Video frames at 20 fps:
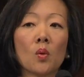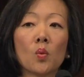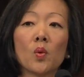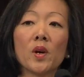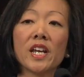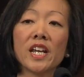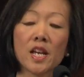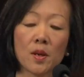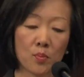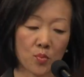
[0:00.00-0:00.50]
what
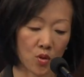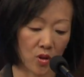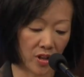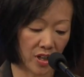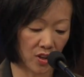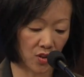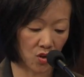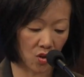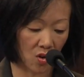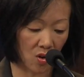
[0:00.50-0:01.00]
we at
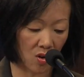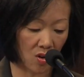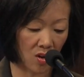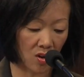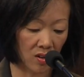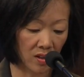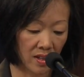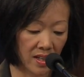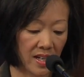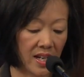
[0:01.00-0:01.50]
Brookings
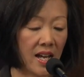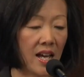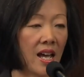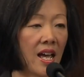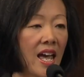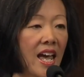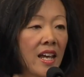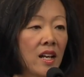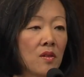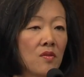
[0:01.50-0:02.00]
call
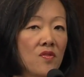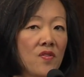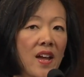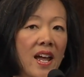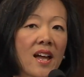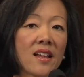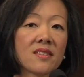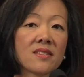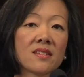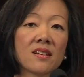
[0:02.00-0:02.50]
an
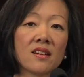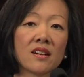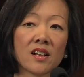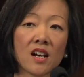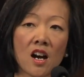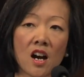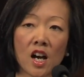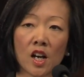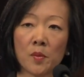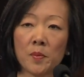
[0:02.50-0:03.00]
advanced
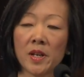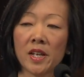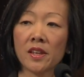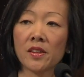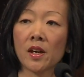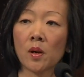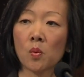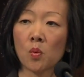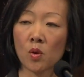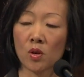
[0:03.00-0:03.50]
economy
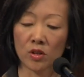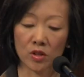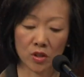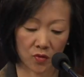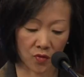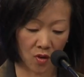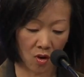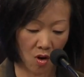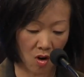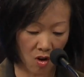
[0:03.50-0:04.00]
that
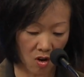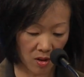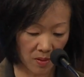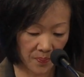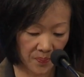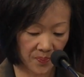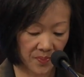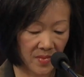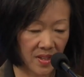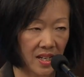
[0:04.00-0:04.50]
works for all.
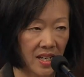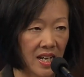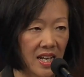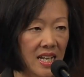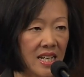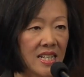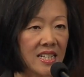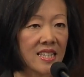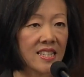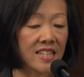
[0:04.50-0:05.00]

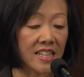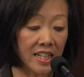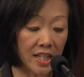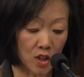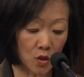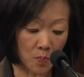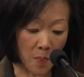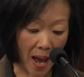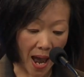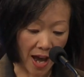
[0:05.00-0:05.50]

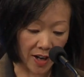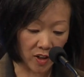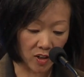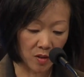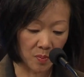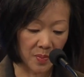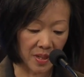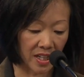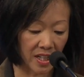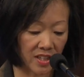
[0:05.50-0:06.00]
Cities
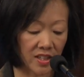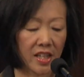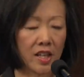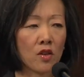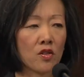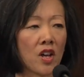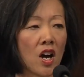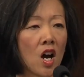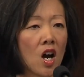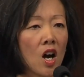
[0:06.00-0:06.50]
matter because they
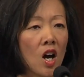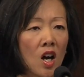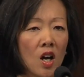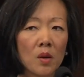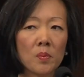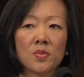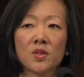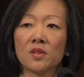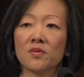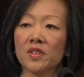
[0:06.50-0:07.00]
are the
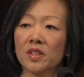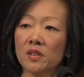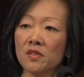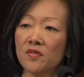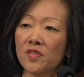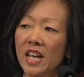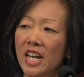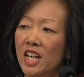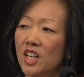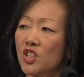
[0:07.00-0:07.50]
hubs of
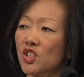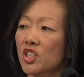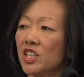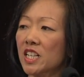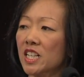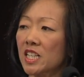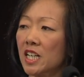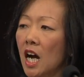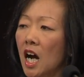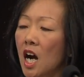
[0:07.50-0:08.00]

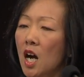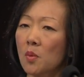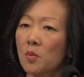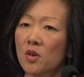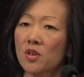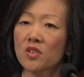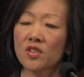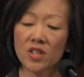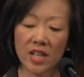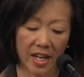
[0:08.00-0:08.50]
innovation,
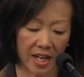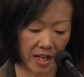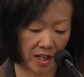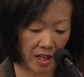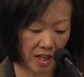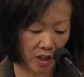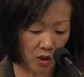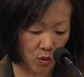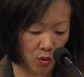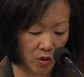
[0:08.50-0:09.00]
commerce,
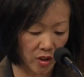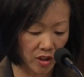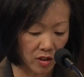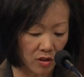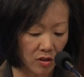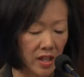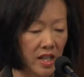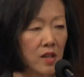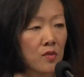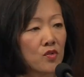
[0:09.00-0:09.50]
and
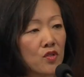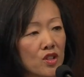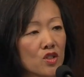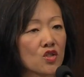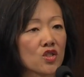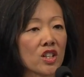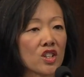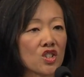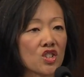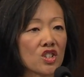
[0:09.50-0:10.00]
critical
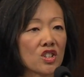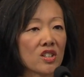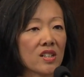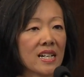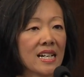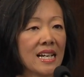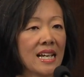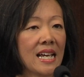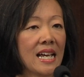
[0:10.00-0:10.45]
infrastructure,